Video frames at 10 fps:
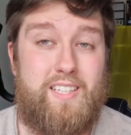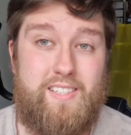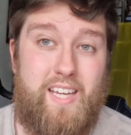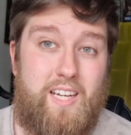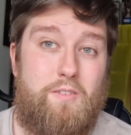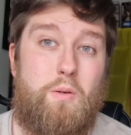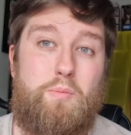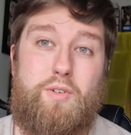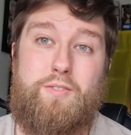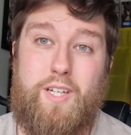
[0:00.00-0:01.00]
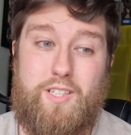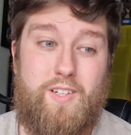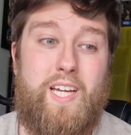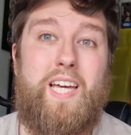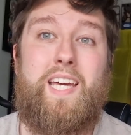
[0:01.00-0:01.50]
his second Grand Prix
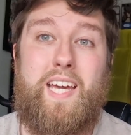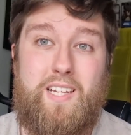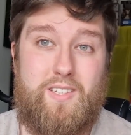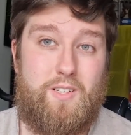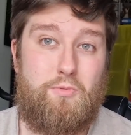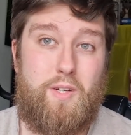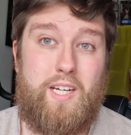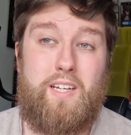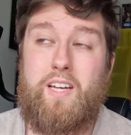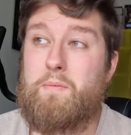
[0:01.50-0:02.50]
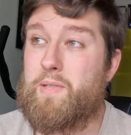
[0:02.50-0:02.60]
victory in his career,